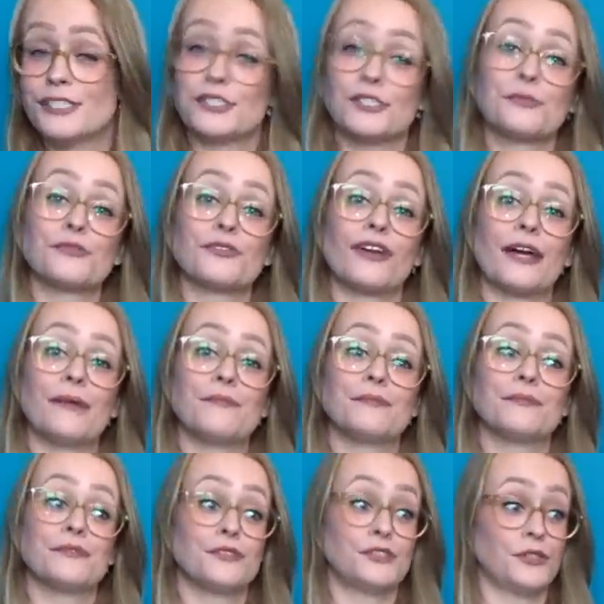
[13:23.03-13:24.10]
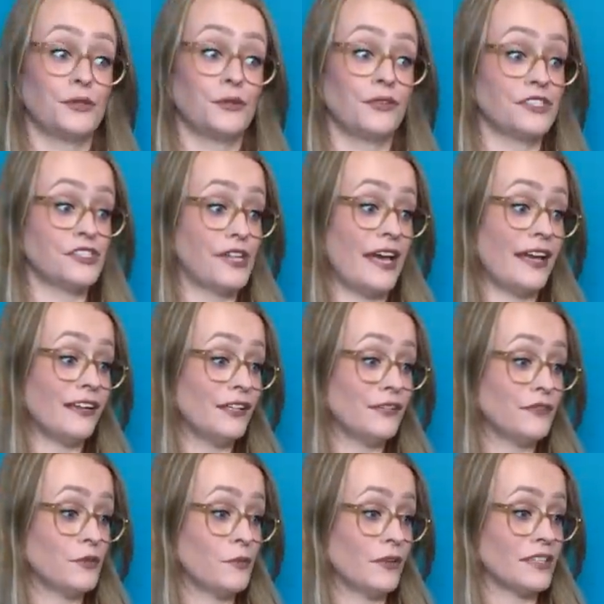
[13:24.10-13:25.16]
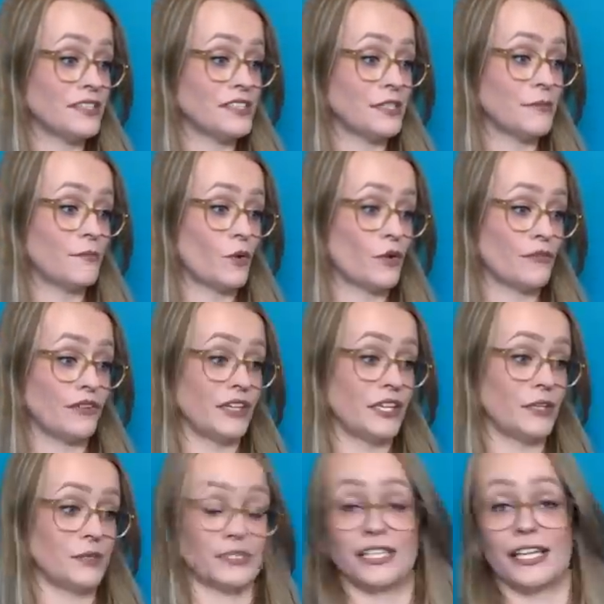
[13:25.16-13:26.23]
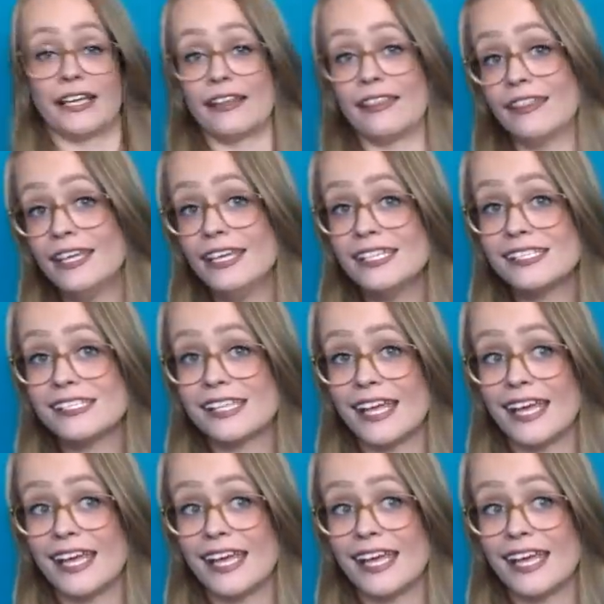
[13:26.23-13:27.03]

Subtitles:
Subscribe to the channel if you want to see more videos like these,